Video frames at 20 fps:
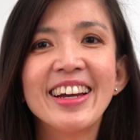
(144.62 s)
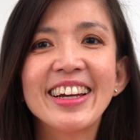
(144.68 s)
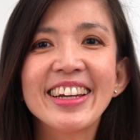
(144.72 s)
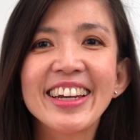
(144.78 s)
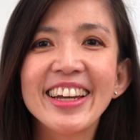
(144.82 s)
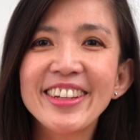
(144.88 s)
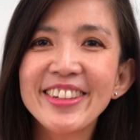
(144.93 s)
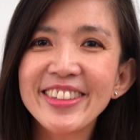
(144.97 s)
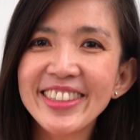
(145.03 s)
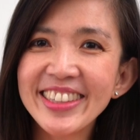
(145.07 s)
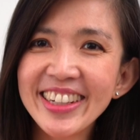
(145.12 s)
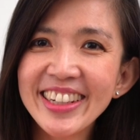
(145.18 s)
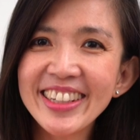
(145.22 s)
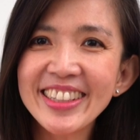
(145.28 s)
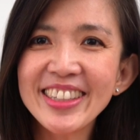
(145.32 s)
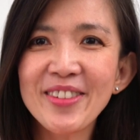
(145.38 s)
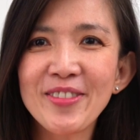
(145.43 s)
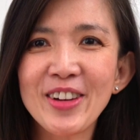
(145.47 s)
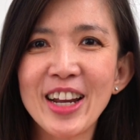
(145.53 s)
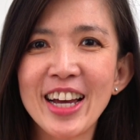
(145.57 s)
Can you see the
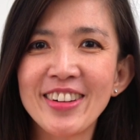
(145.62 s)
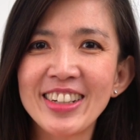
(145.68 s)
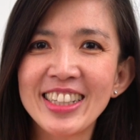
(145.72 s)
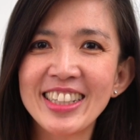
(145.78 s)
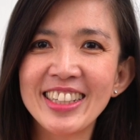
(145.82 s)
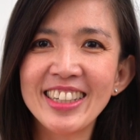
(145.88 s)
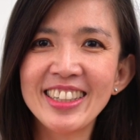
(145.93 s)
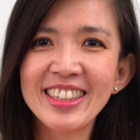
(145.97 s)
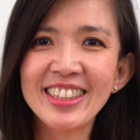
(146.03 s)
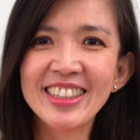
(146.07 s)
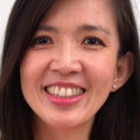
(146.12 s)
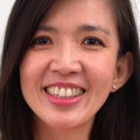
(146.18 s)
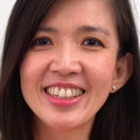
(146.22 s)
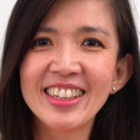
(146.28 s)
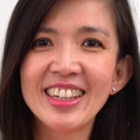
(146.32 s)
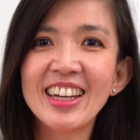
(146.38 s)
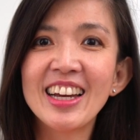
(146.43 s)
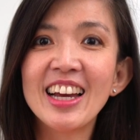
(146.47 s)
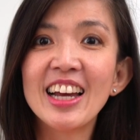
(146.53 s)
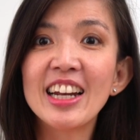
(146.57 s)
similarities?
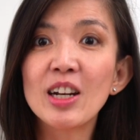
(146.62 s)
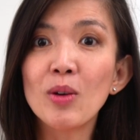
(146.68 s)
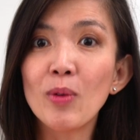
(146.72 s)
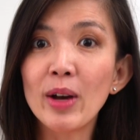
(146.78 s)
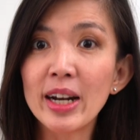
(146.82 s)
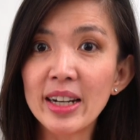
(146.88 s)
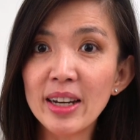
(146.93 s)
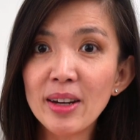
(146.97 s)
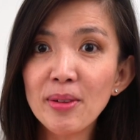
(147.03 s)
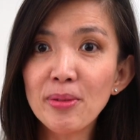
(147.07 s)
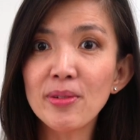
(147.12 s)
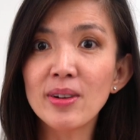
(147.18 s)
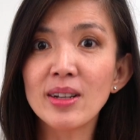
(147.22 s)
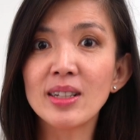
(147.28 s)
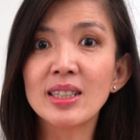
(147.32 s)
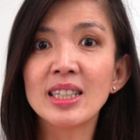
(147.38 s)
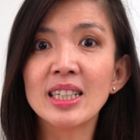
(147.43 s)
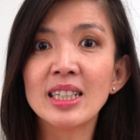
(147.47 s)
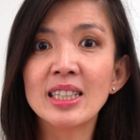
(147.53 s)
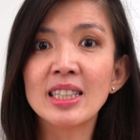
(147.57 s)
The one
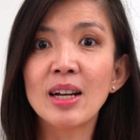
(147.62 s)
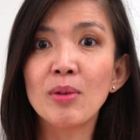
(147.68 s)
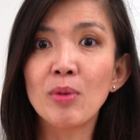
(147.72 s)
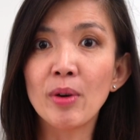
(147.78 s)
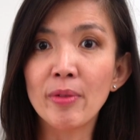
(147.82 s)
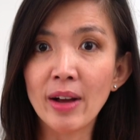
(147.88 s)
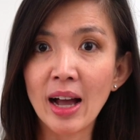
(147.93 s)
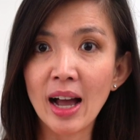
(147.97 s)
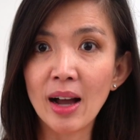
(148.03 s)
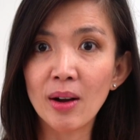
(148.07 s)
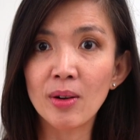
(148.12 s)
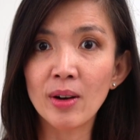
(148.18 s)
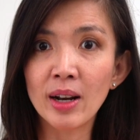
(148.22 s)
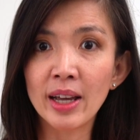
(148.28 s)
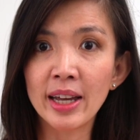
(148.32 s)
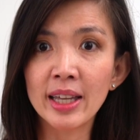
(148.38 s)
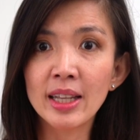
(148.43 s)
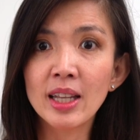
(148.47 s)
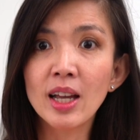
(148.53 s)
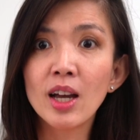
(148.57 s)
difference is that with
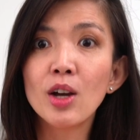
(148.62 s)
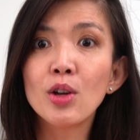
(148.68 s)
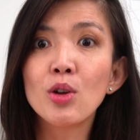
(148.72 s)
calculate,